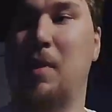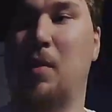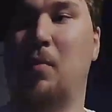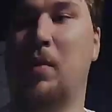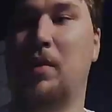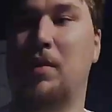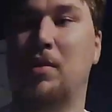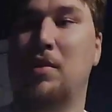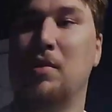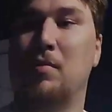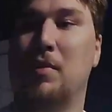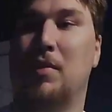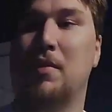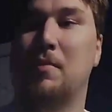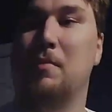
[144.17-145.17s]
about what to do
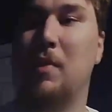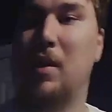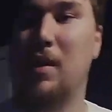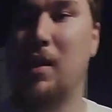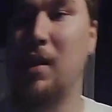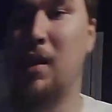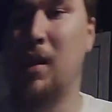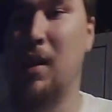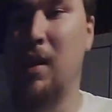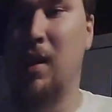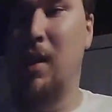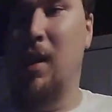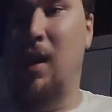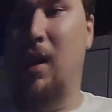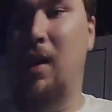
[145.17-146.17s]
with their money,
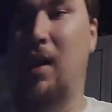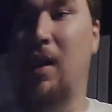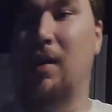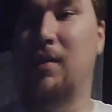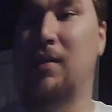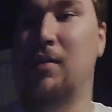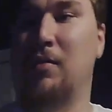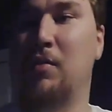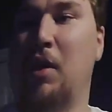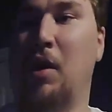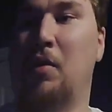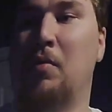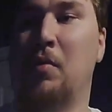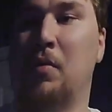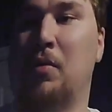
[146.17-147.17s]
and as you
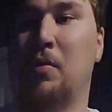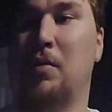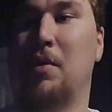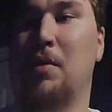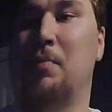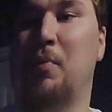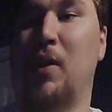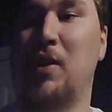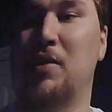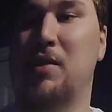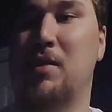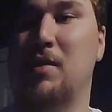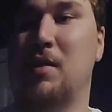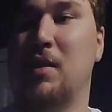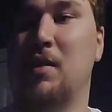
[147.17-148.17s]
go through the
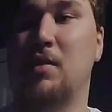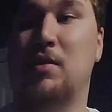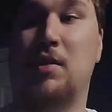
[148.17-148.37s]
Depression,